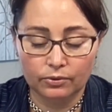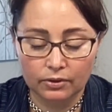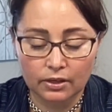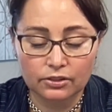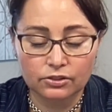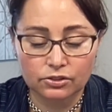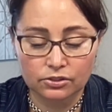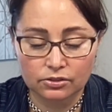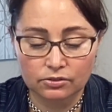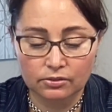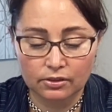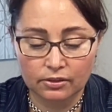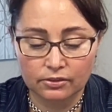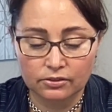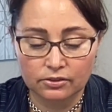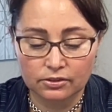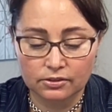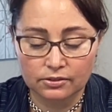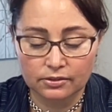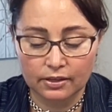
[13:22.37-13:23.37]

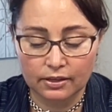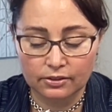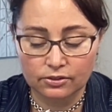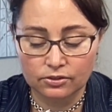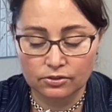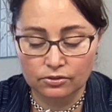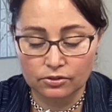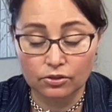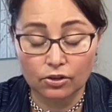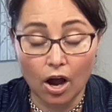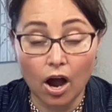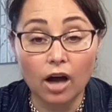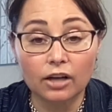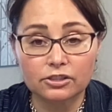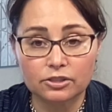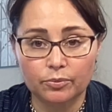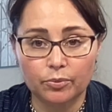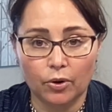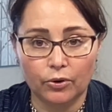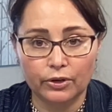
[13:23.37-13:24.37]
it's the cards
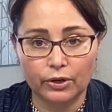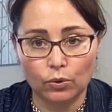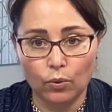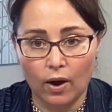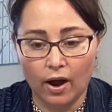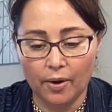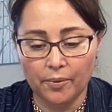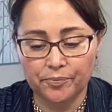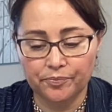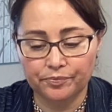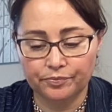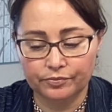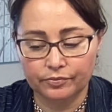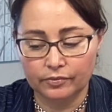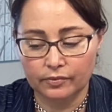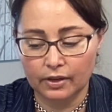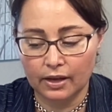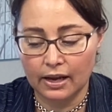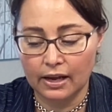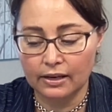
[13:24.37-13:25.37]
are boding well,
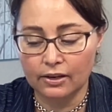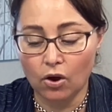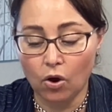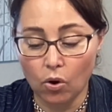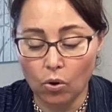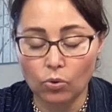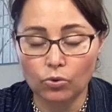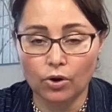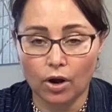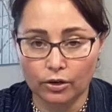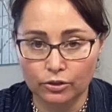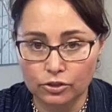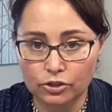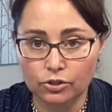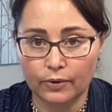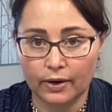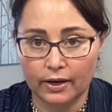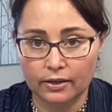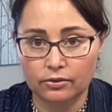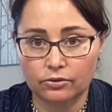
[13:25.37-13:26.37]
and hold on
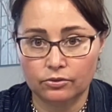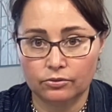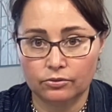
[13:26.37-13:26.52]
to it,